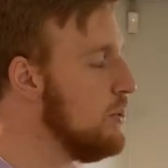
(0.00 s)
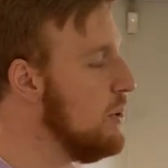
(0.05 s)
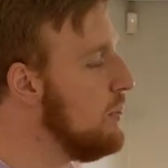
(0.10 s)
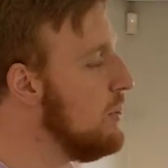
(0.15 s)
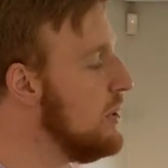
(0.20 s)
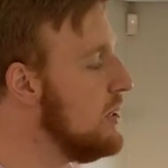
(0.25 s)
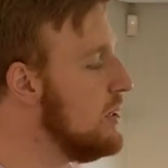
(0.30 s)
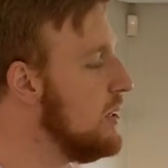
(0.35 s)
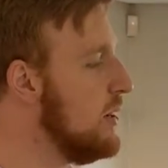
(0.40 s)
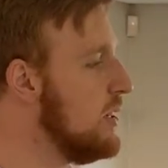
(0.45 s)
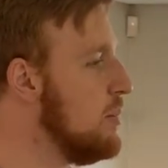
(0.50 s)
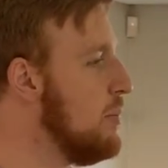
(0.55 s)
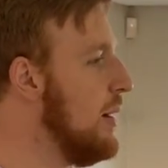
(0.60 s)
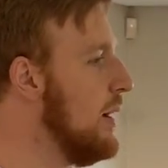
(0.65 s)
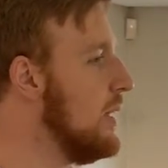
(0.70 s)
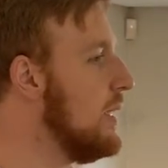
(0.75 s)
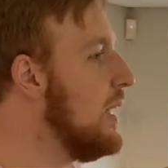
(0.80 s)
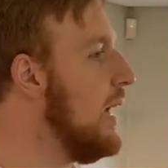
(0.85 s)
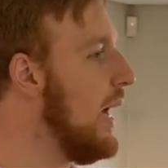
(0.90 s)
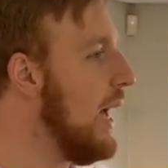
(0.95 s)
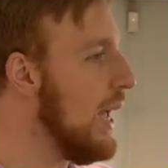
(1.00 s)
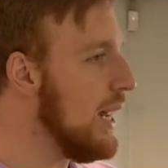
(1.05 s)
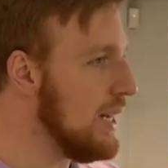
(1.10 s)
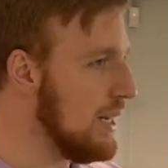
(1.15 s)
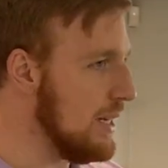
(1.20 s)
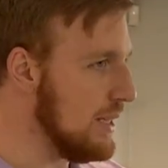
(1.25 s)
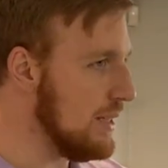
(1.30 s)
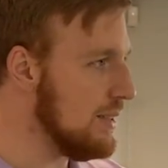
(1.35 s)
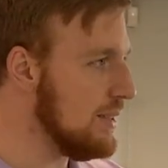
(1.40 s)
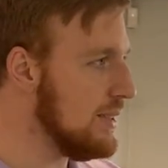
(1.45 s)
week we talked about
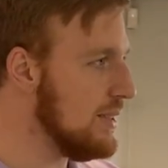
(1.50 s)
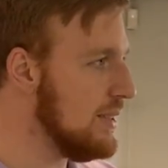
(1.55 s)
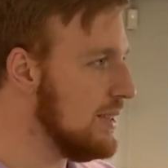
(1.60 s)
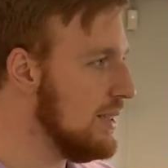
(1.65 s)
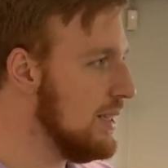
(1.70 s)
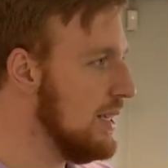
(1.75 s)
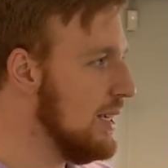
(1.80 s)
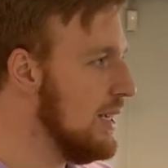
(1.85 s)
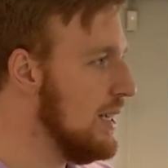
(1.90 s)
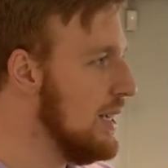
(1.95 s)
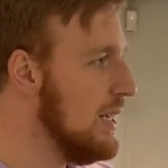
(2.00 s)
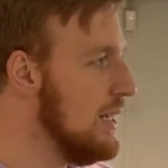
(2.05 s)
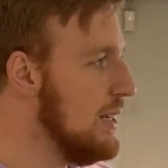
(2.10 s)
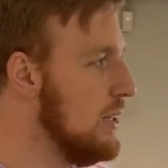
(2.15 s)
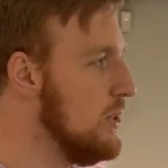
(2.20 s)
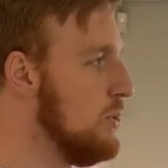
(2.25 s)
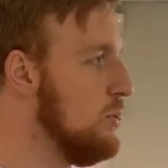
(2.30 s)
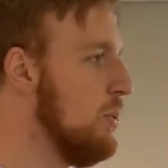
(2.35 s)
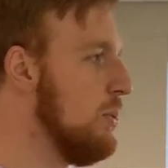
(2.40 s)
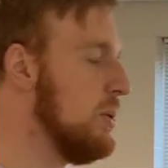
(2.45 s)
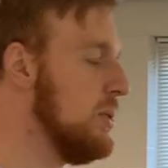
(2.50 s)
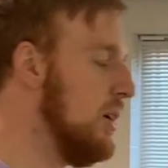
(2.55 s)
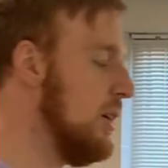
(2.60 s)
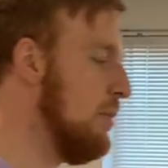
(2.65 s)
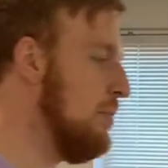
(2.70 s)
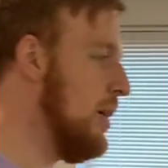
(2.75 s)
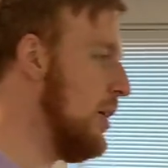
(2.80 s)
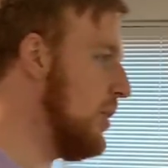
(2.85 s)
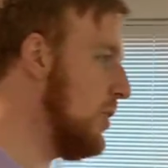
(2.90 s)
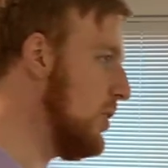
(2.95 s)
kindness. This week we're
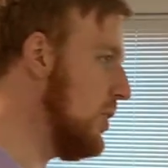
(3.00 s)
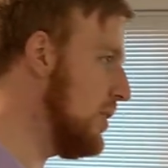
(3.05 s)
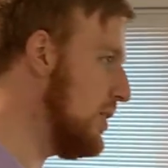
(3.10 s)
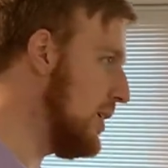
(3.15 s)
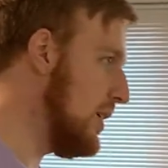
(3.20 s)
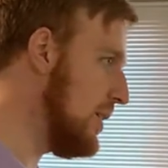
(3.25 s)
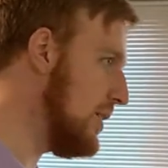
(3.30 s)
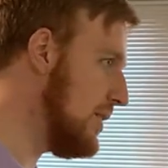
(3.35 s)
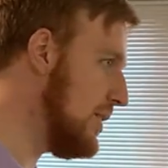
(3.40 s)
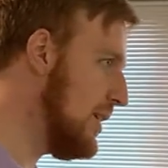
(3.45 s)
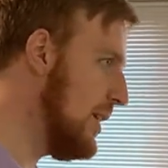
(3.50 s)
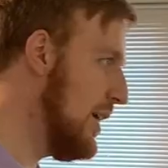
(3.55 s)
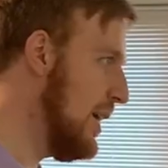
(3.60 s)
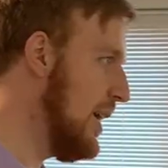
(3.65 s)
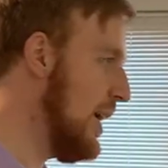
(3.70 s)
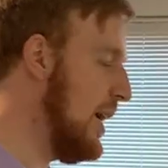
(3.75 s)
talking about goodness.